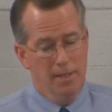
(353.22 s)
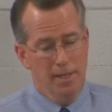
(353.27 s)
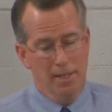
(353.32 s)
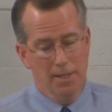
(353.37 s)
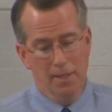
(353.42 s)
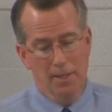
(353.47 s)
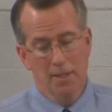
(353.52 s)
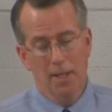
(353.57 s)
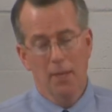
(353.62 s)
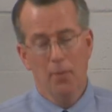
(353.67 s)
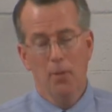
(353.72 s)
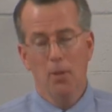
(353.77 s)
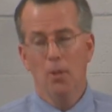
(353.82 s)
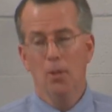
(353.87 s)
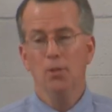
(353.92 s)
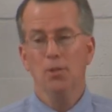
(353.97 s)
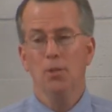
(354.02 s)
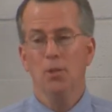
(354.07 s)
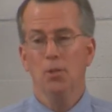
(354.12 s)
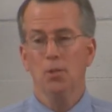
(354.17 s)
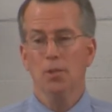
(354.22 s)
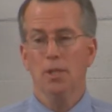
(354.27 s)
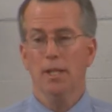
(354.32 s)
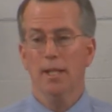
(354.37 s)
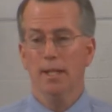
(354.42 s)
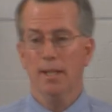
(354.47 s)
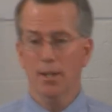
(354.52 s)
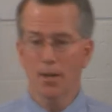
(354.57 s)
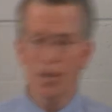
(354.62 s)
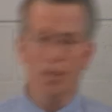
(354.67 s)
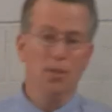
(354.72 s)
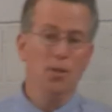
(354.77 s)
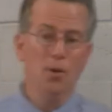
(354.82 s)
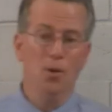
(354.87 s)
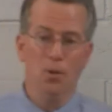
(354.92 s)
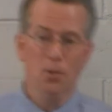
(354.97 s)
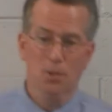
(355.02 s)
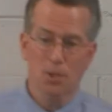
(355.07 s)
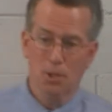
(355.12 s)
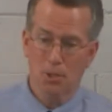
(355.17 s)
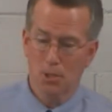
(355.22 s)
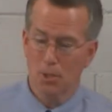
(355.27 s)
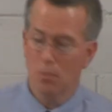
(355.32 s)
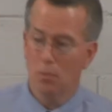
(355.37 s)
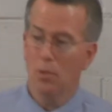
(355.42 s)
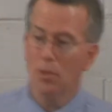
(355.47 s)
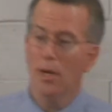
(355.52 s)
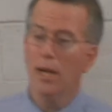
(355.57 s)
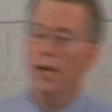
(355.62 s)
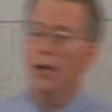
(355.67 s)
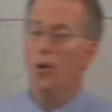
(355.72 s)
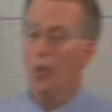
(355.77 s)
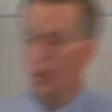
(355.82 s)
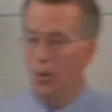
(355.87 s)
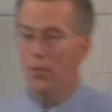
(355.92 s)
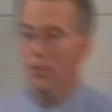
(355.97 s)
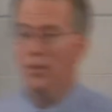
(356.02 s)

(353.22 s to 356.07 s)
And then they would also say, God calls us to pray all